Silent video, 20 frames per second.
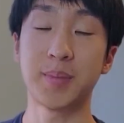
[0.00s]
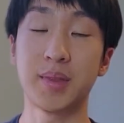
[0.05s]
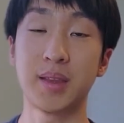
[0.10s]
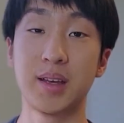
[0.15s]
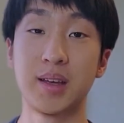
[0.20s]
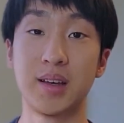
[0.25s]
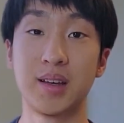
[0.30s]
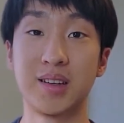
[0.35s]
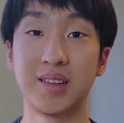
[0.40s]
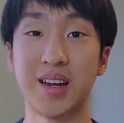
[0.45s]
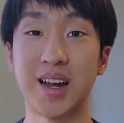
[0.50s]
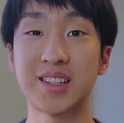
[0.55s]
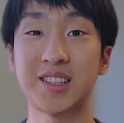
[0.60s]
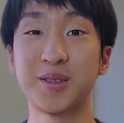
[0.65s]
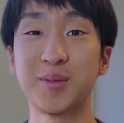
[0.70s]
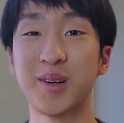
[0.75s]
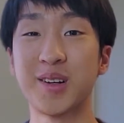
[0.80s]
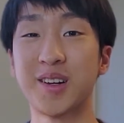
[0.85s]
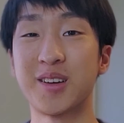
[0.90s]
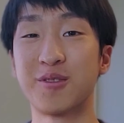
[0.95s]
That's
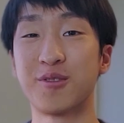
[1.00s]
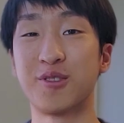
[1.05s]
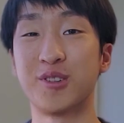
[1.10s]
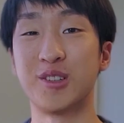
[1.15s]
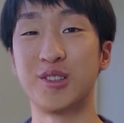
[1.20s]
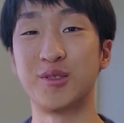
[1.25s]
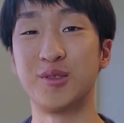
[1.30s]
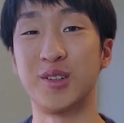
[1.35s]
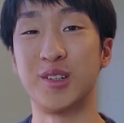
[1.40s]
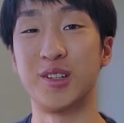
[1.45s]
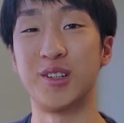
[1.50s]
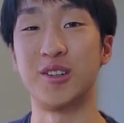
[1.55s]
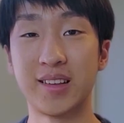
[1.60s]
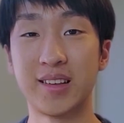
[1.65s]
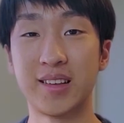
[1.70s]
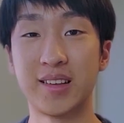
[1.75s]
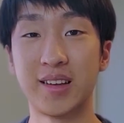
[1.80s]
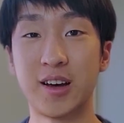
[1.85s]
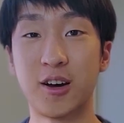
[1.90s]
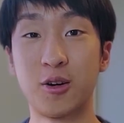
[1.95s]
about it for this video.
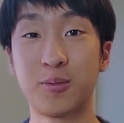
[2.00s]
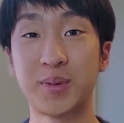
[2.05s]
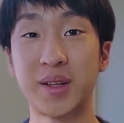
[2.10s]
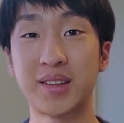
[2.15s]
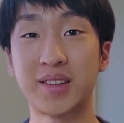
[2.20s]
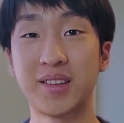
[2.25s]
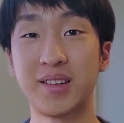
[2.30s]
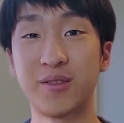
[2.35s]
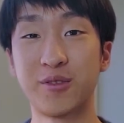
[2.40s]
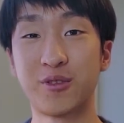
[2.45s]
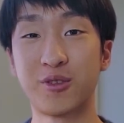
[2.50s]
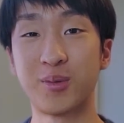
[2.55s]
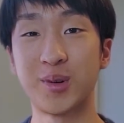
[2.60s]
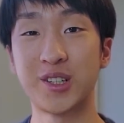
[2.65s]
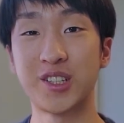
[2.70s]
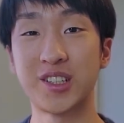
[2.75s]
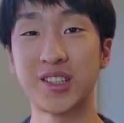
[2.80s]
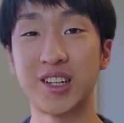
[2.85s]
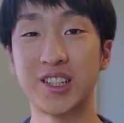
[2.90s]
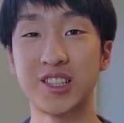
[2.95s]
I hope that the
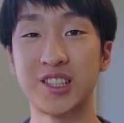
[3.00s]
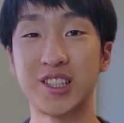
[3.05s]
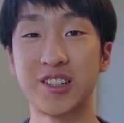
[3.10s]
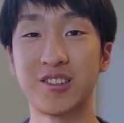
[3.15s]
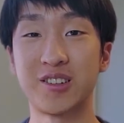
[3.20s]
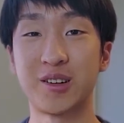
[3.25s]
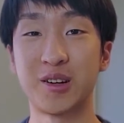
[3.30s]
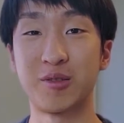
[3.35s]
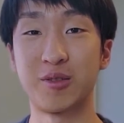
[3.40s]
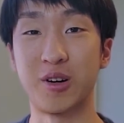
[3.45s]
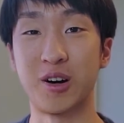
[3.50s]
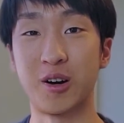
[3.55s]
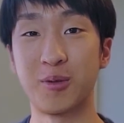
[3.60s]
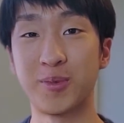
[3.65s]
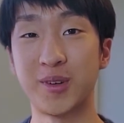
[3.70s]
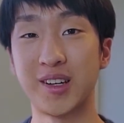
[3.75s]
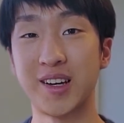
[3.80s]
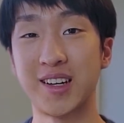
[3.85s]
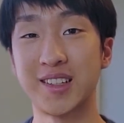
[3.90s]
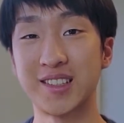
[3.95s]
information I shared will help you
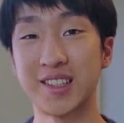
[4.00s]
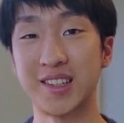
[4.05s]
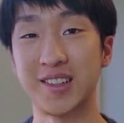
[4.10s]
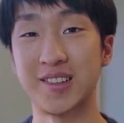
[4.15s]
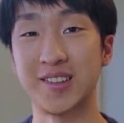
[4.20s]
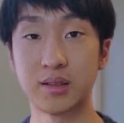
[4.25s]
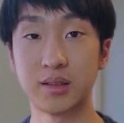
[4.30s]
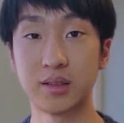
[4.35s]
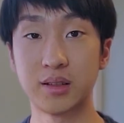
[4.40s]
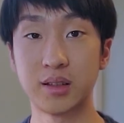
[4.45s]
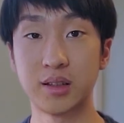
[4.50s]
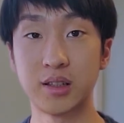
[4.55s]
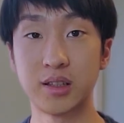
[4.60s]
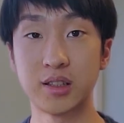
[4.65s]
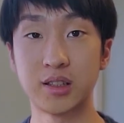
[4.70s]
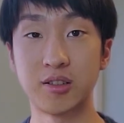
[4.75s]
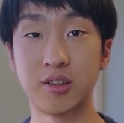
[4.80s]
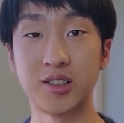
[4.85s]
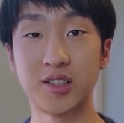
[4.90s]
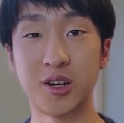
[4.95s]
guys out. So
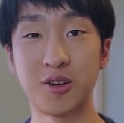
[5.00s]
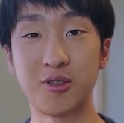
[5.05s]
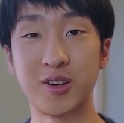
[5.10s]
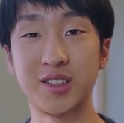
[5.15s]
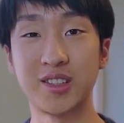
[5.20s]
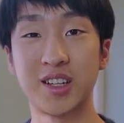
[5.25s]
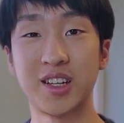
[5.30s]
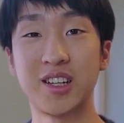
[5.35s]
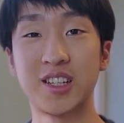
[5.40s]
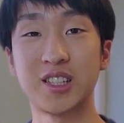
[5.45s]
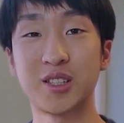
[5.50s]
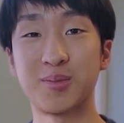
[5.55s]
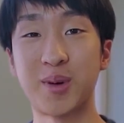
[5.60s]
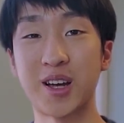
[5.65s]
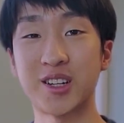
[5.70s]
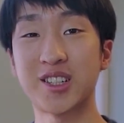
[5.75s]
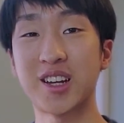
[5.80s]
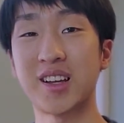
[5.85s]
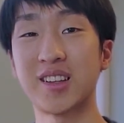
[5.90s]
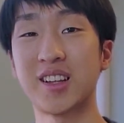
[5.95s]
as always, smash
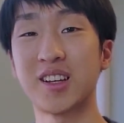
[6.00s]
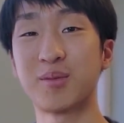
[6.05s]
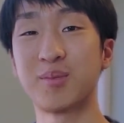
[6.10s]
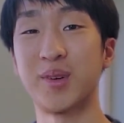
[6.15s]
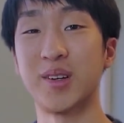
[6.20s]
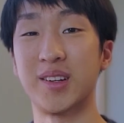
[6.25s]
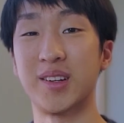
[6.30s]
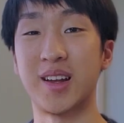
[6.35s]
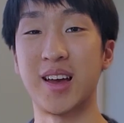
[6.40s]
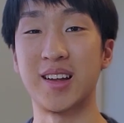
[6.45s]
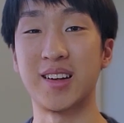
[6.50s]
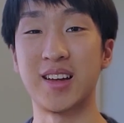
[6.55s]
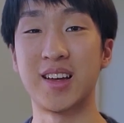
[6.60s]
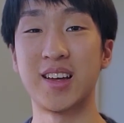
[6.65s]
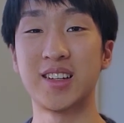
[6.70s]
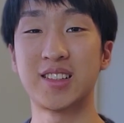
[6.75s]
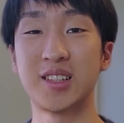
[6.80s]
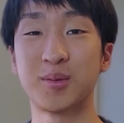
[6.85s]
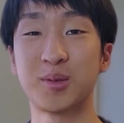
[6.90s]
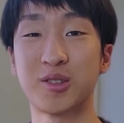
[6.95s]
that like button hit
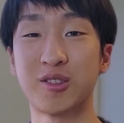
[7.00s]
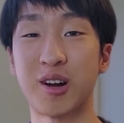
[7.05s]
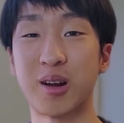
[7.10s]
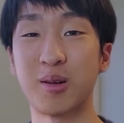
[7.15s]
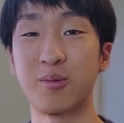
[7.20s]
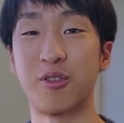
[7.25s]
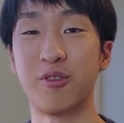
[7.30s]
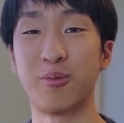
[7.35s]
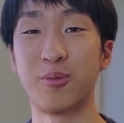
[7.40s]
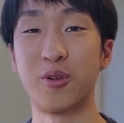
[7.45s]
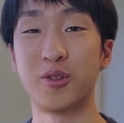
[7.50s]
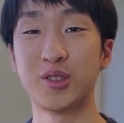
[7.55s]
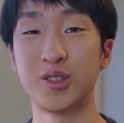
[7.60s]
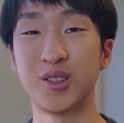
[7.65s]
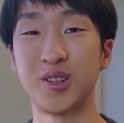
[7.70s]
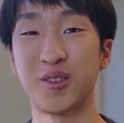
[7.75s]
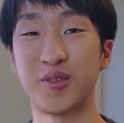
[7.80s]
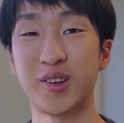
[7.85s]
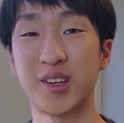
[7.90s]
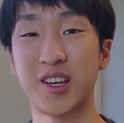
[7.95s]
subscribe with post
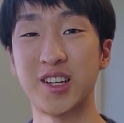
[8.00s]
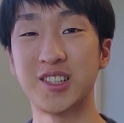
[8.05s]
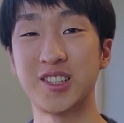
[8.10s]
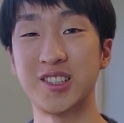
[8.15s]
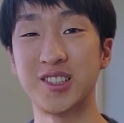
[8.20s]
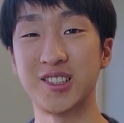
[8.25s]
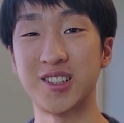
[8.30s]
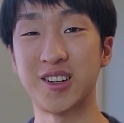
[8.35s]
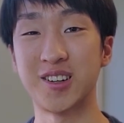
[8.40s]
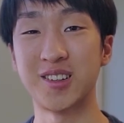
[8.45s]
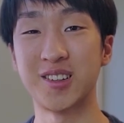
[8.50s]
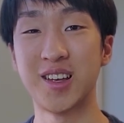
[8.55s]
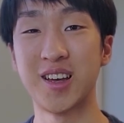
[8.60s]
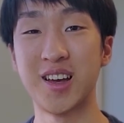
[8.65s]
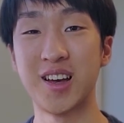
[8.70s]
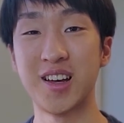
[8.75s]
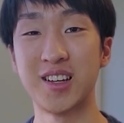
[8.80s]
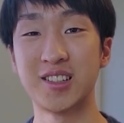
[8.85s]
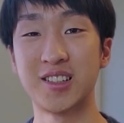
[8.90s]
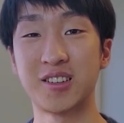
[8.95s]
notifications on
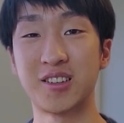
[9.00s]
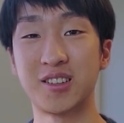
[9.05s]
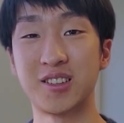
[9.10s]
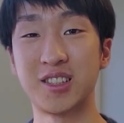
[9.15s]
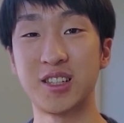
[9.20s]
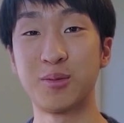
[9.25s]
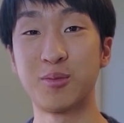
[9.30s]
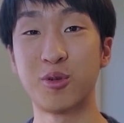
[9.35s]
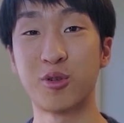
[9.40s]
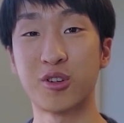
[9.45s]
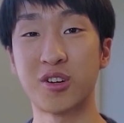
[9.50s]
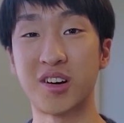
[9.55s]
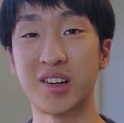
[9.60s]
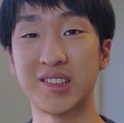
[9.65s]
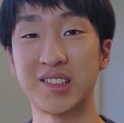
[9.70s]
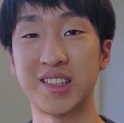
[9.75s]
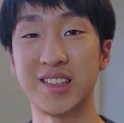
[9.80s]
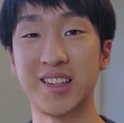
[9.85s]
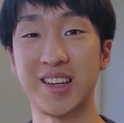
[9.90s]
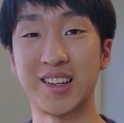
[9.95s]
so you can see more
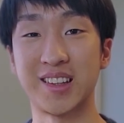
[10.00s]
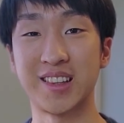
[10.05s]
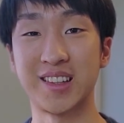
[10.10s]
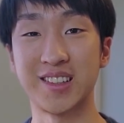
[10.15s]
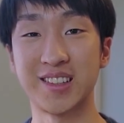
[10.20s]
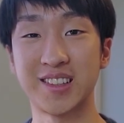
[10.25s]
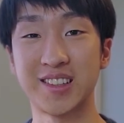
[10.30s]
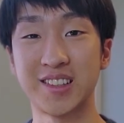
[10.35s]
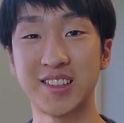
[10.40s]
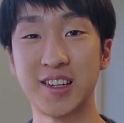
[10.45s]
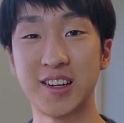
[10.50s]
content like this.